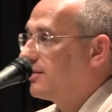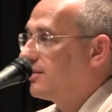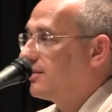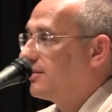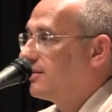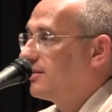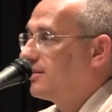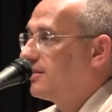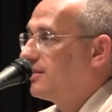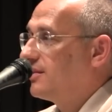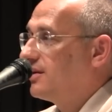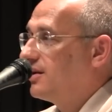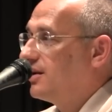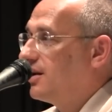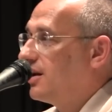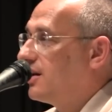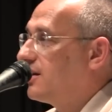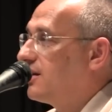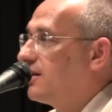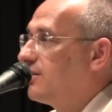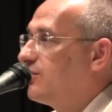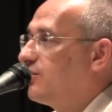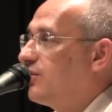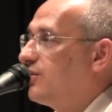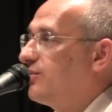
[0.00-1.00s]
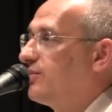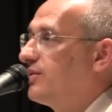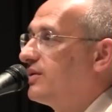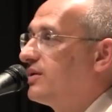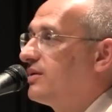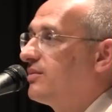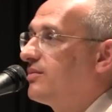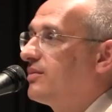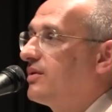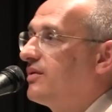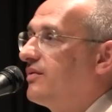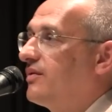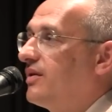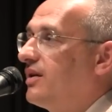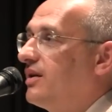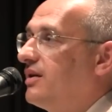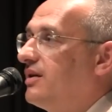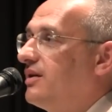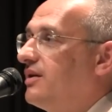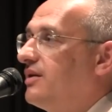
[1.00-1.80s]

do not tell him that he was the